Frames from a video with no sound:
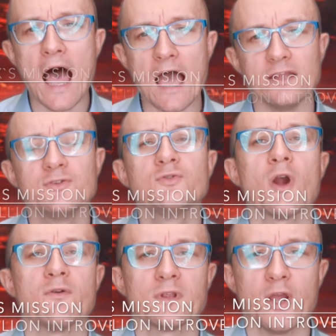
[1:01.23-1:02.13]
I do
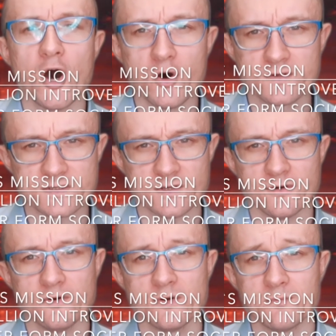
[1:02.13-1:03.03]
currently
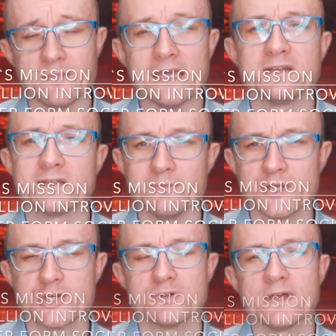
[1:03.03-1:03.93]
also made this a
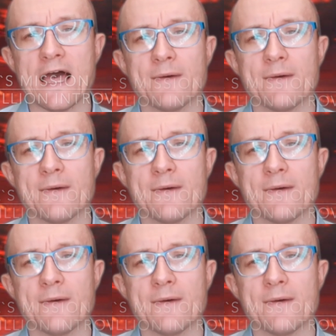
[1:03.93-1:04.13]
mission to